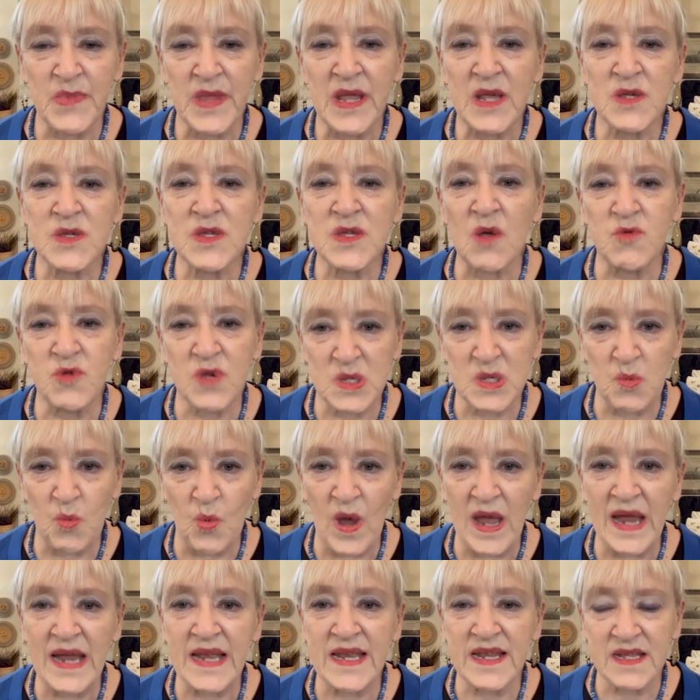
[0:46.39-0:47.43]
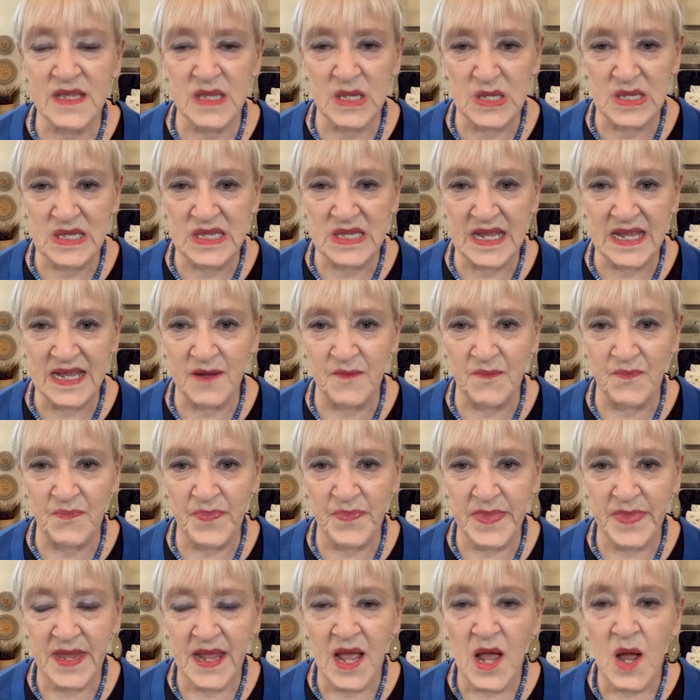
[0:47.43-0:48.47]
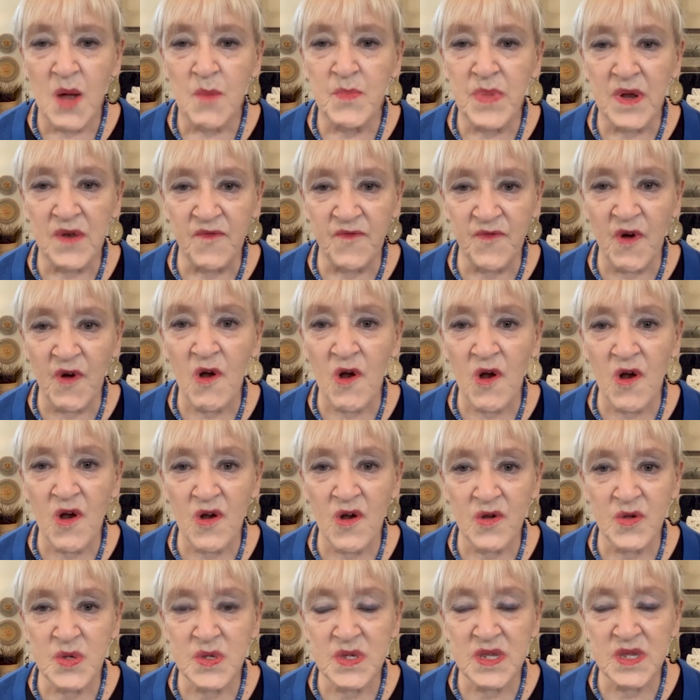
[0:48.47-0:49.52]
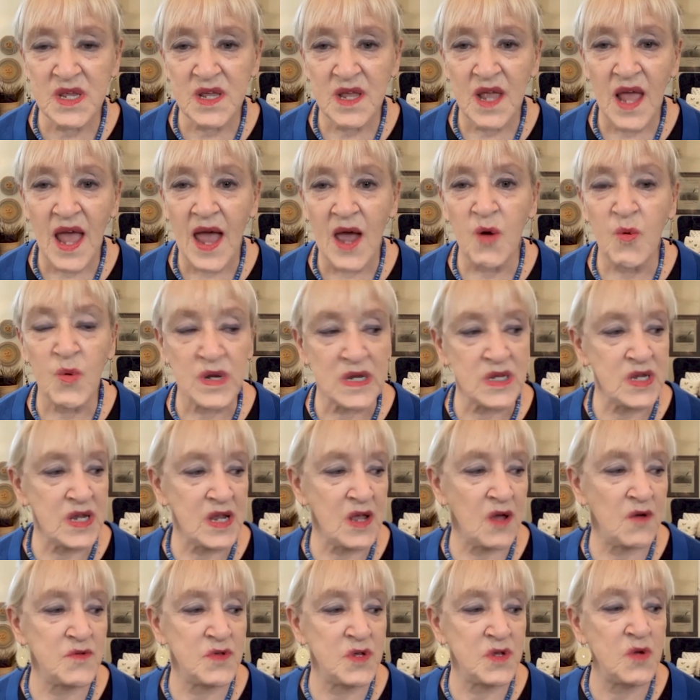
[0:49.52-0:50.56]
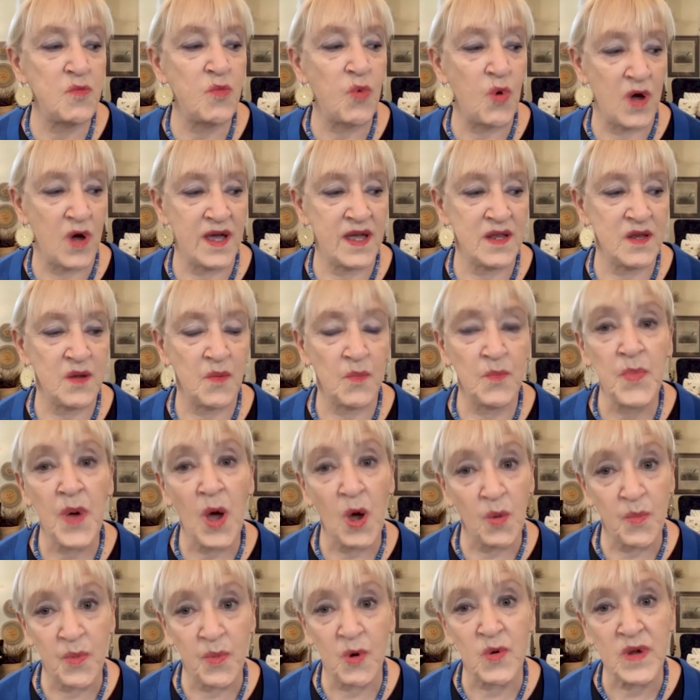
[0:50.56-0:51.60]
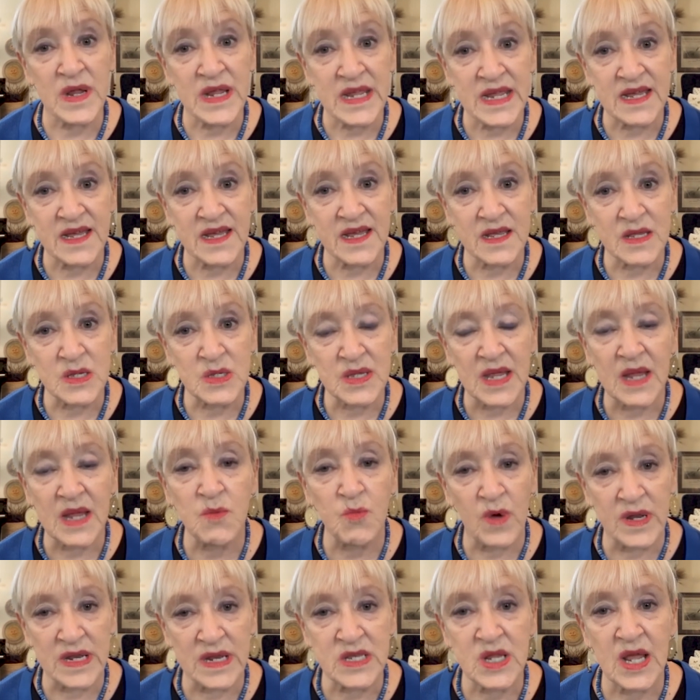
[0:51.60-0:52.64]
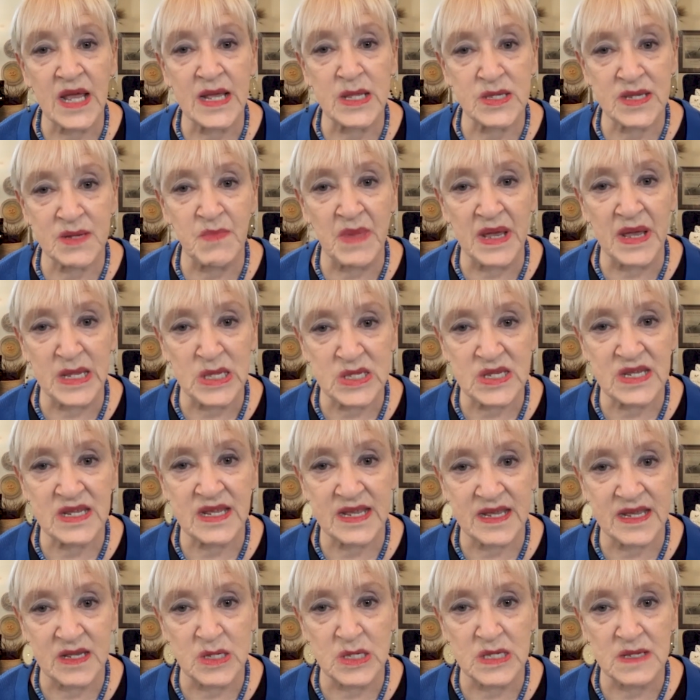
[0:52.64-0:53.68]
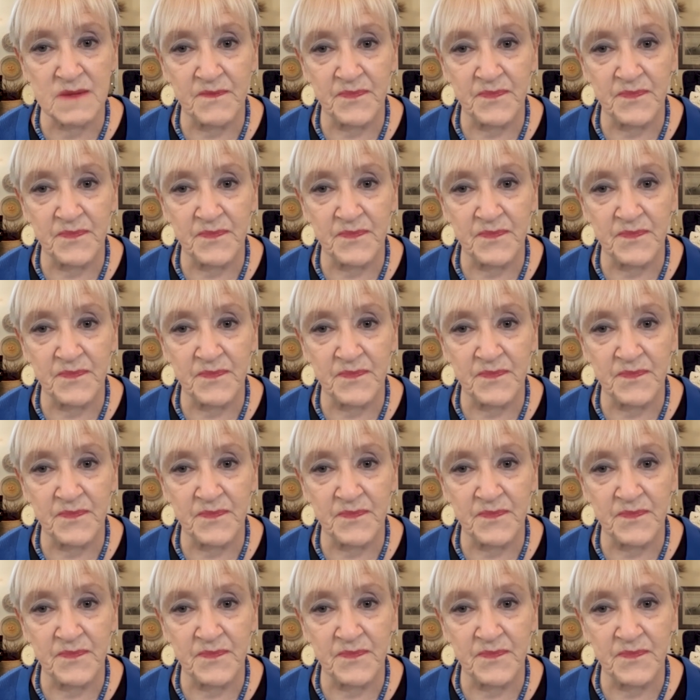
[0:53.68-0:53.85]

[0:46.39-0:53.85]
So just wait and see. But first, I want to tell you what potpourri is and what a Tussie Mussie is.